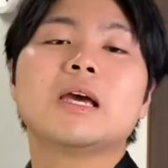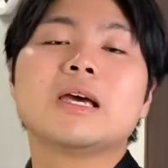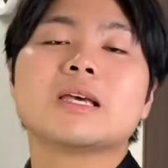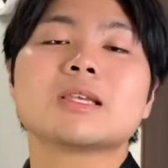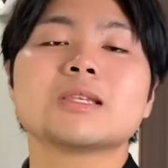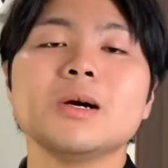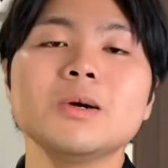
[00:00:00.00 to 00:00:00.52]

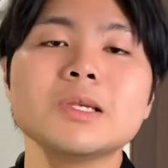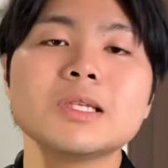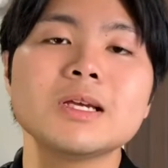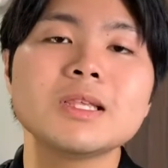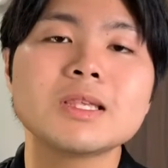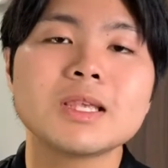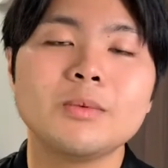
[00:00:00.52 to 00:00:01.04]
So
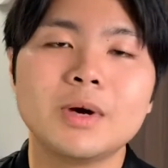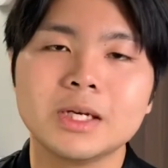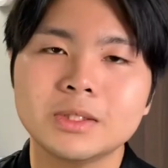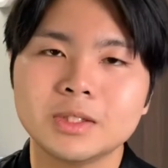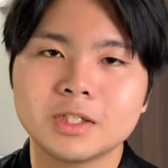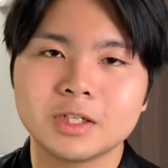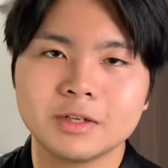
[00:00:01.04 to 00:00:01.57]
since I want
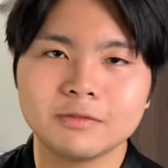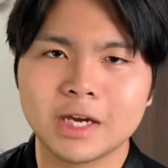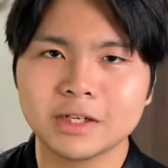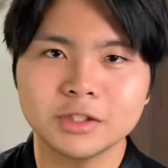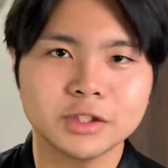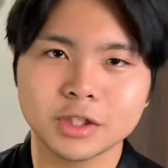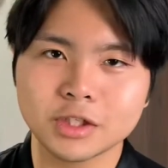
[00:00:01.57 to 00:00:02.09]
to achieve
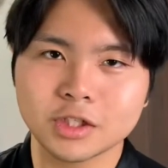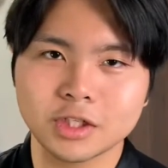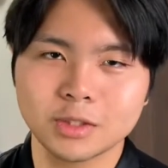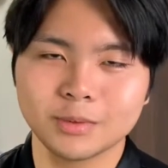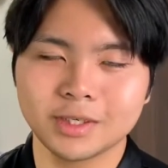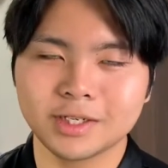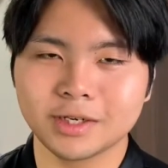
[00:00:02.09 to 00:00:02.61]
that
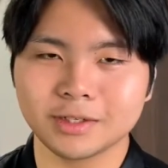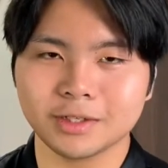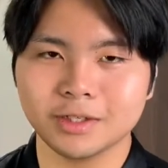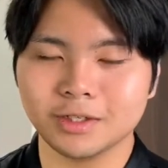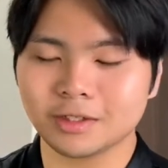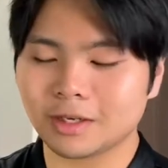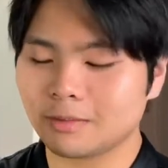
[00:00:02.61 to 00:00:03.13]
grungy wet hair
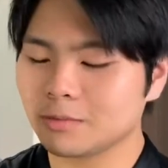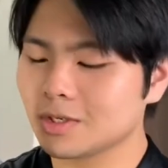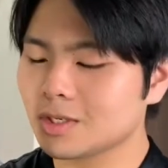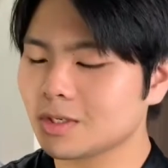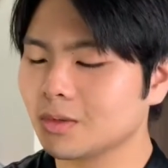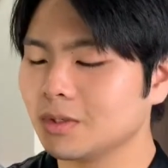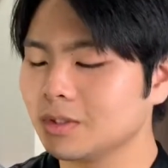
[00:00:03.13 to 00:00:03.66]
look, I'm
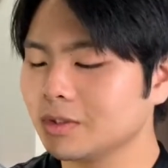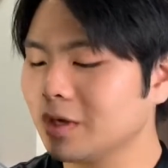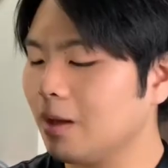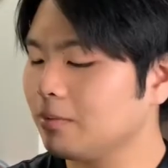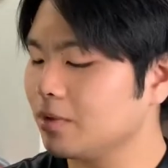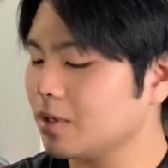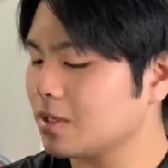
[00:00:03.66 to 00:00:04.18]
just going to
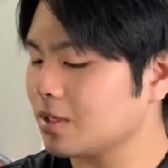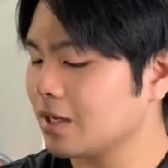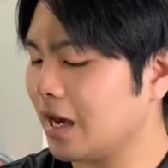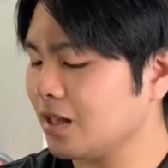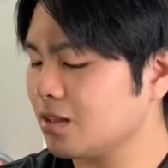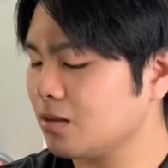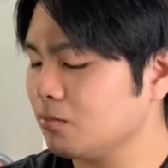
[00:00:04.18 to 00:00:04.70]
grab this
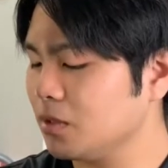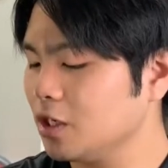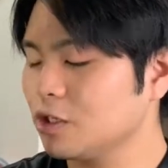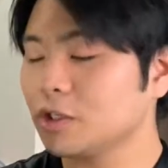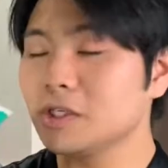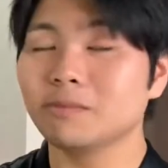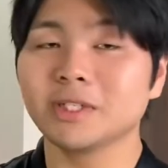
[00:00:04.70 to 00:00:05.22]
Gatsby
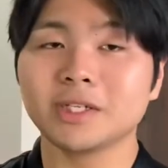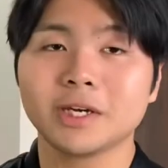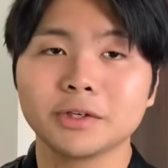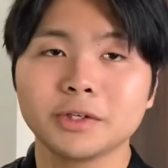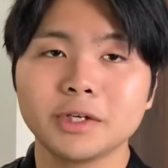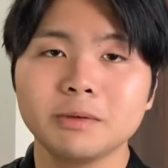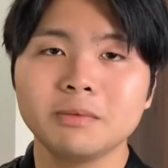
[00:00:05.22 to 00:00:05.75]
Treatment Hair
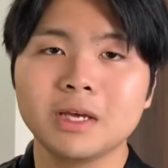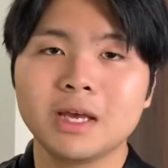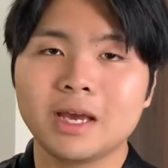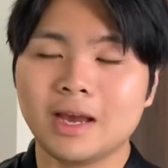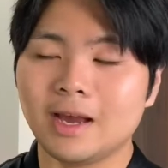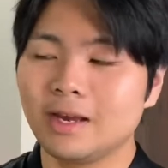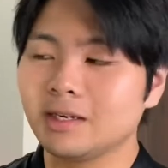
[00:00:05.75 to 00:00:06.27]
Cream
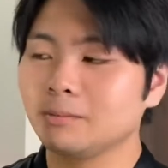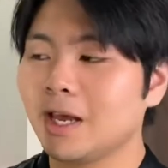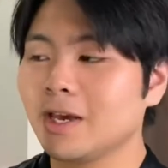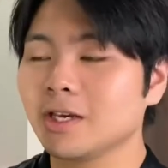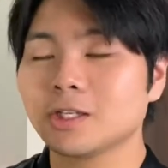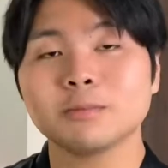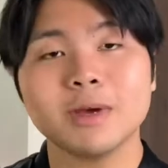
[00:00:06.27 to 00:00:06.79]
and apply
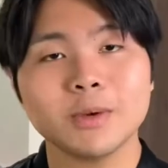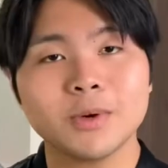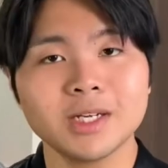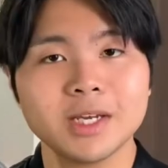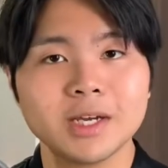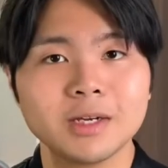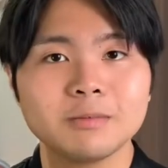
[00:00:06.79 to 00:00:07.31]
it to my
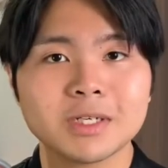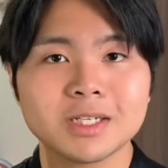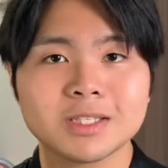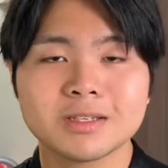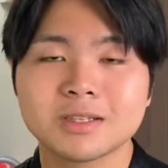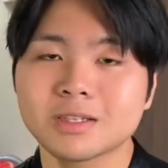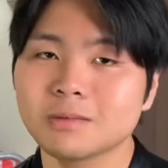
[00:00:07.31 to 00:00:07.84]
wet hair,
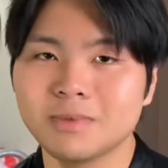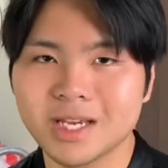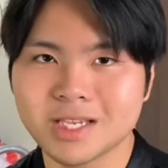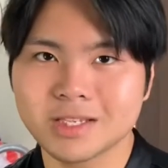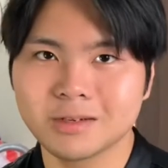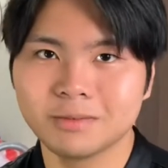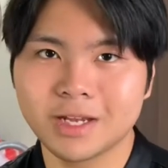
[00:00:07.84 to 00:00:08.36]
because it's
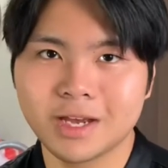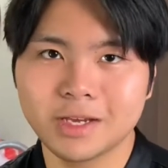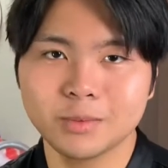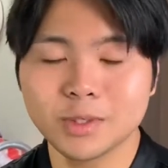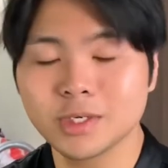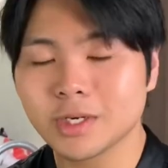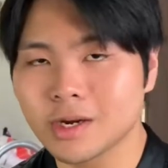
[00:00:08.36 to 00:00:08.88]
best applied
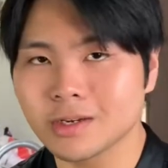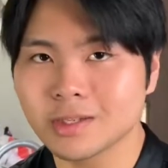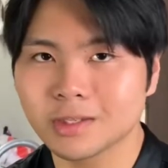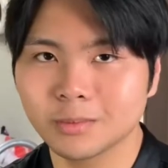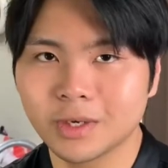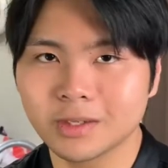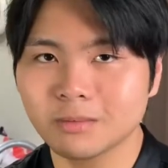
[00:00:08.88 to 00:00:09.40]
when your hair is
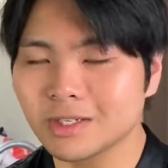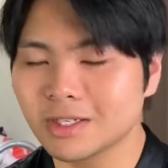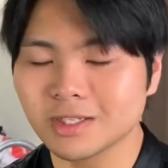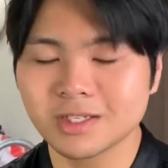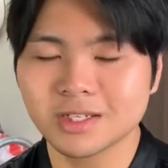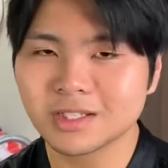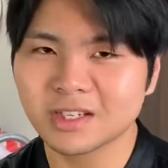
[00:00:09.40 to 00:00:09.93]
still wet,
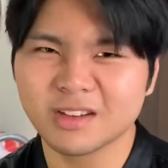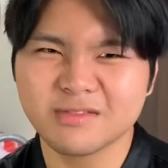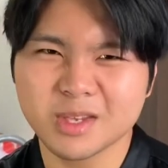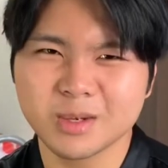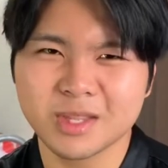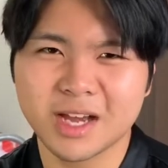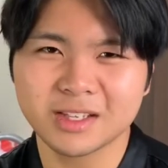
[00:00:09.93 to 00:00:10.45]
because it gives
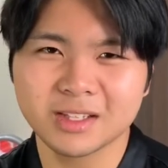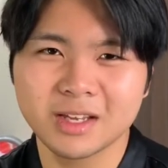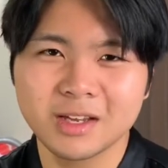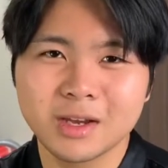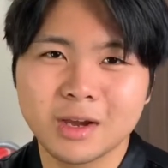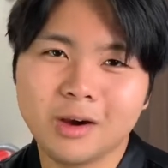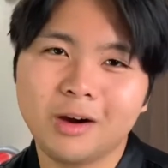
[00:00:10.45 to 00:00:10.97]
you that
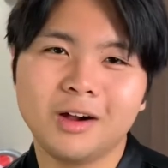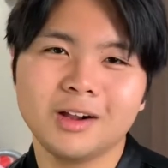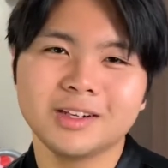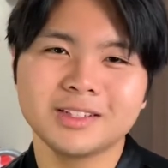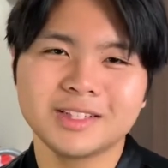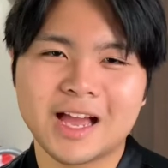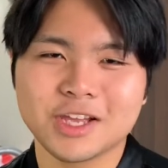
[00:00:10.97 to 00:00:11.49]

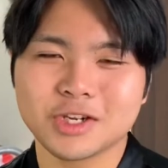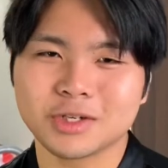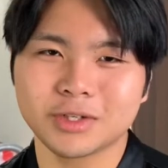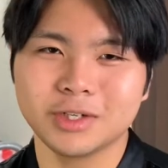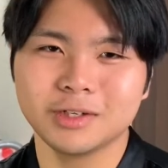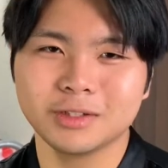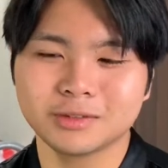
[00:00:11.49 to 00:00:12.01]
all
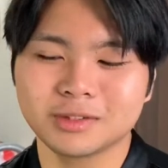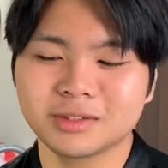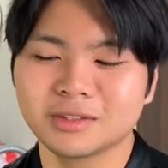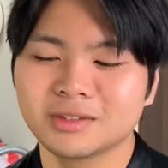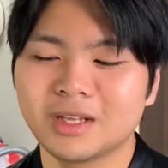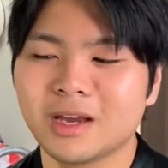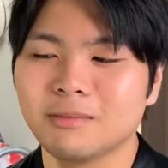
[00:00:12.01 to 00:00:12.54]
natural
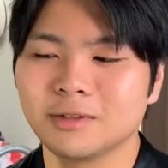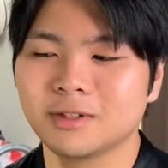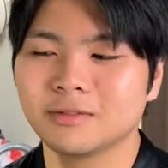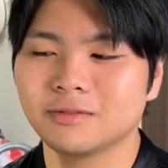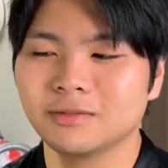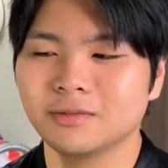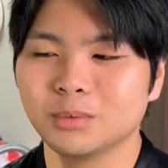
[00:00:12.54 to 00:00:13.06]
type
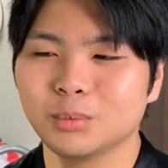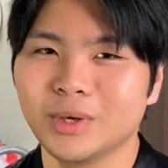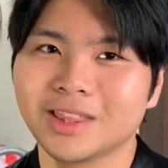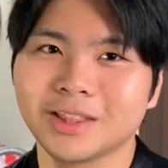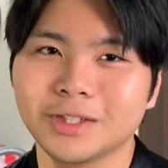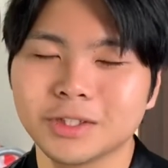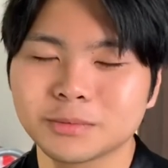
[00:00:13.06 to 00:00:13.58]
of
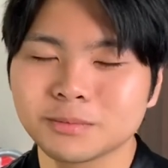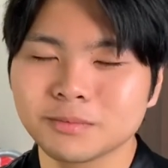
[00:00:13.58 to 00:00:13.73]
wet look.